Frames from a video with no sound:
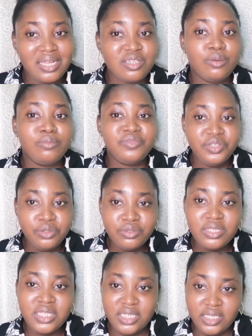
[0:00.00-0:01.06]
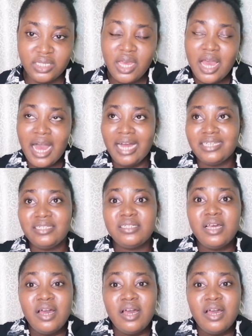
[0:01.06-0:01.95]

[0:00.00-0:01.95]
and some real tea and